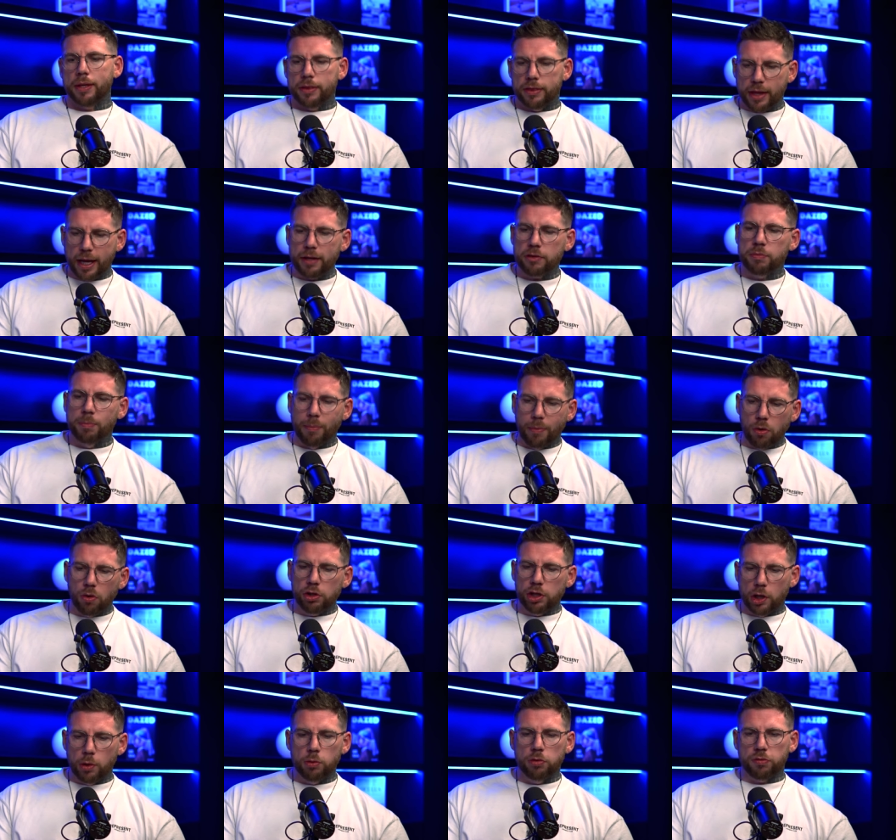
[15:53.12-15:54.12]
That's
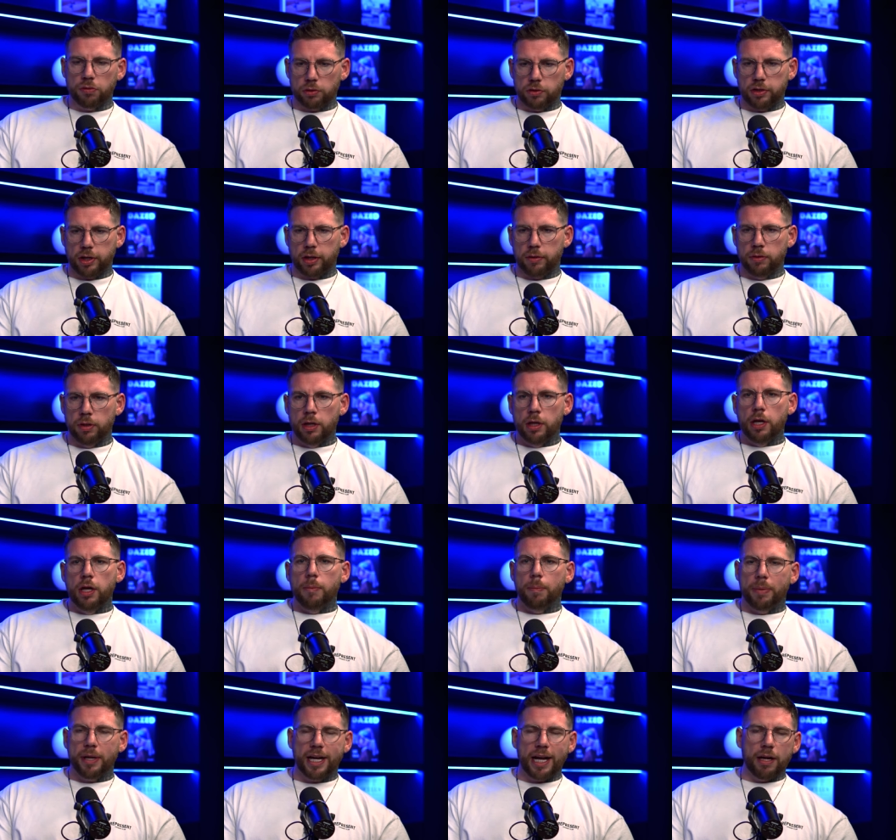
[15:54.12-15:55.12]
more useful to you.
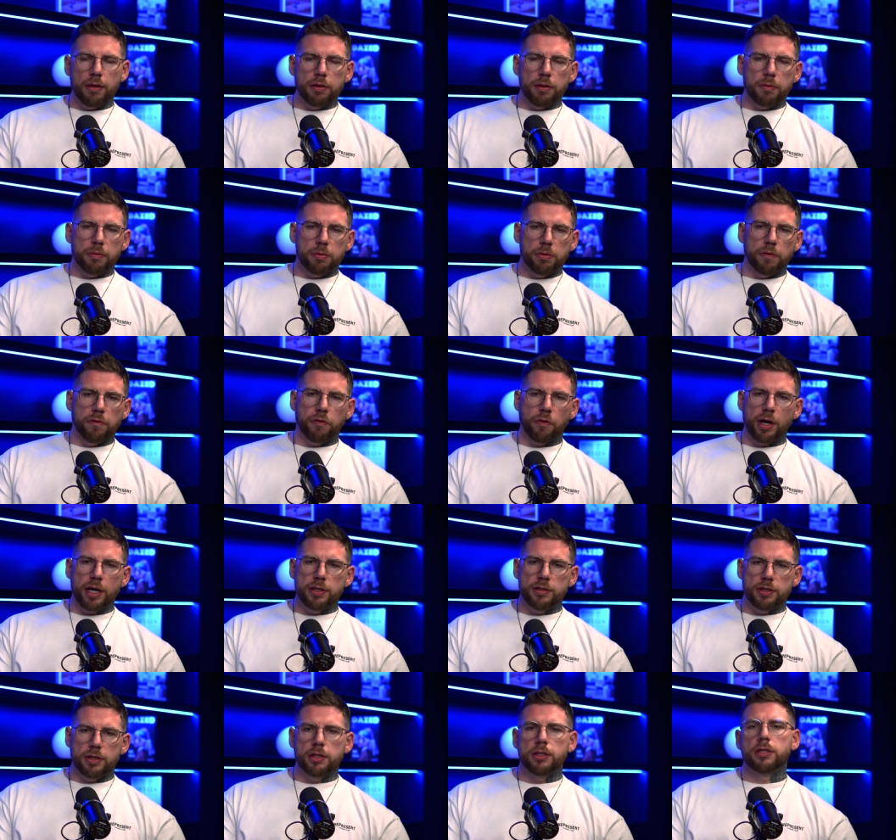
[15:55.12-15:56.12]
Pick out the, the
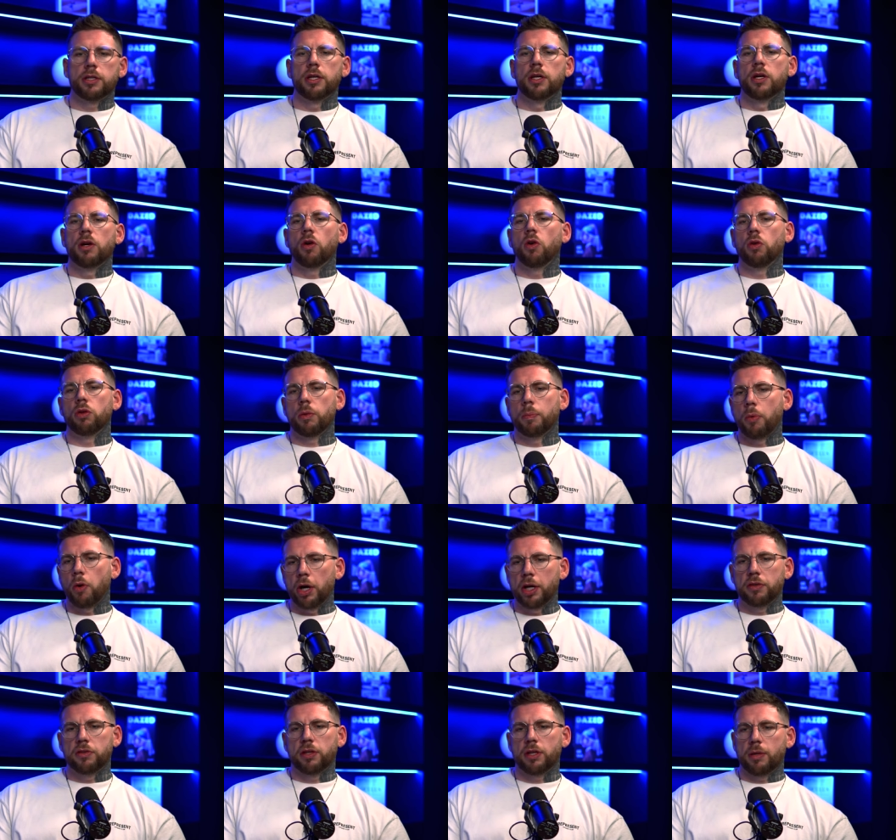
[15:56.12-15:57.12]
phrases or the
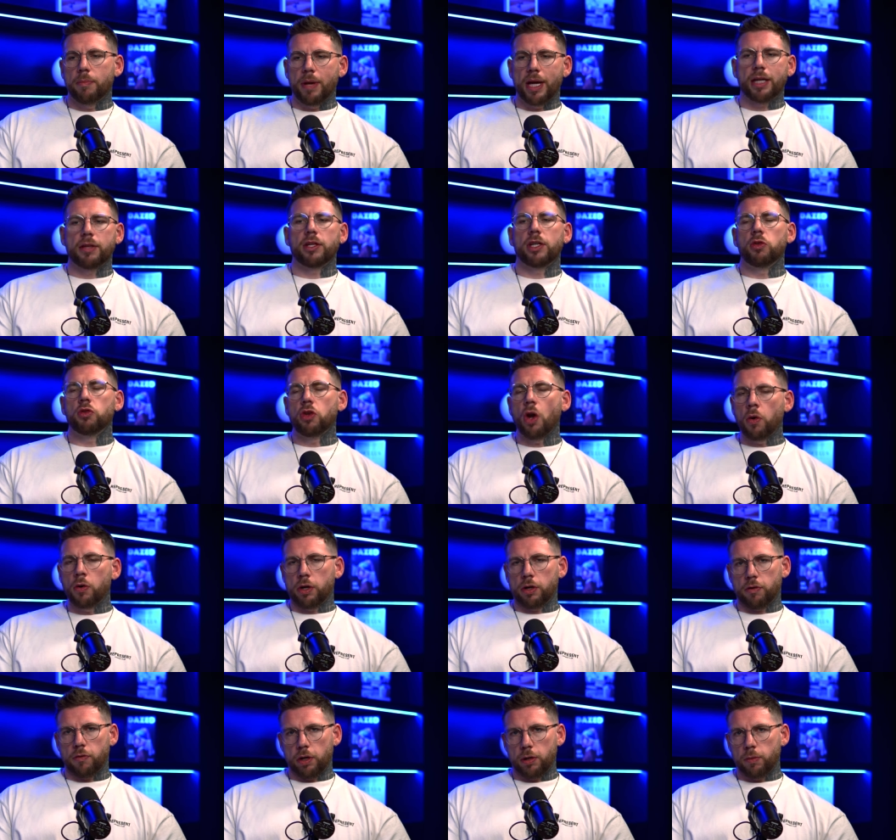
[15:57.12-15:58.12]
points that they make that you
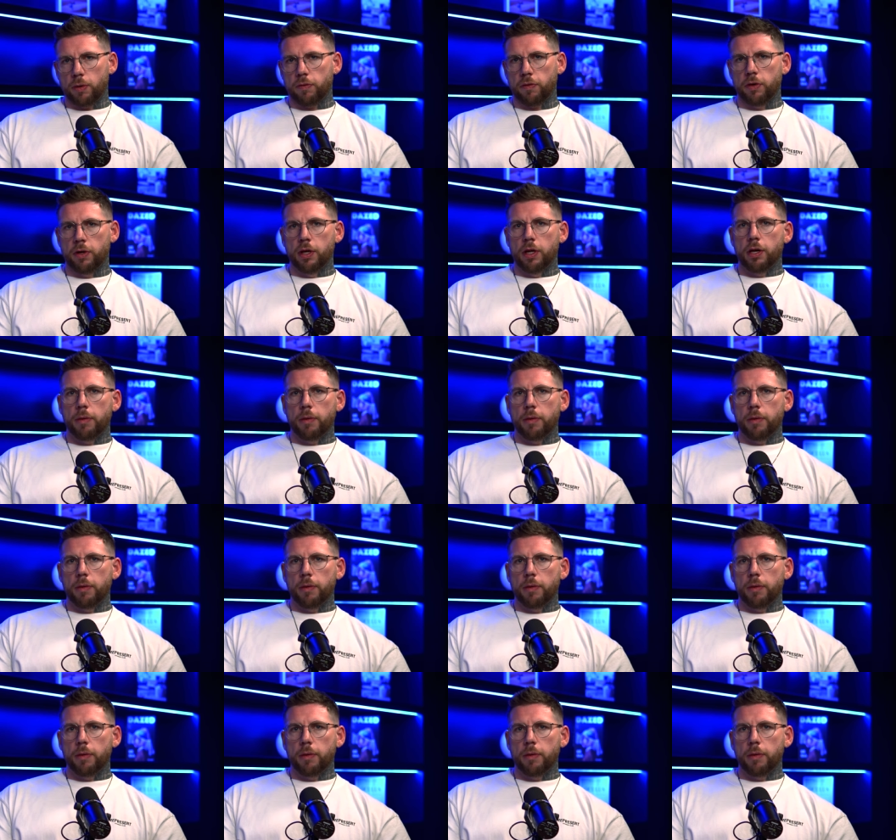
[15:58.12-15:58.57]
don't agree with.